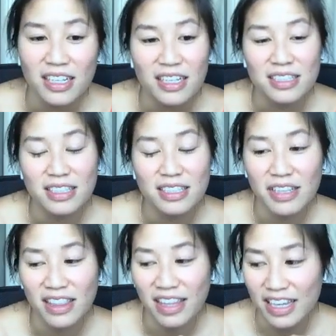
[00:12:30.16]
stuff
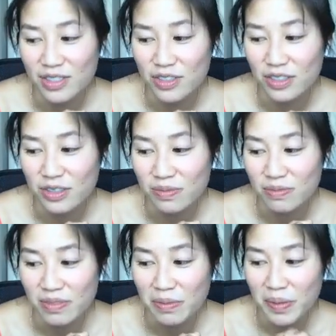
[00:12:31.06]
like that. So
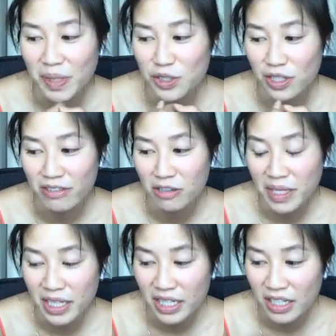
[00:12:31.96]
make sure I have all my
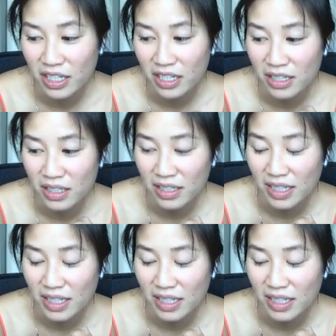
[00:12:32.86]
gear.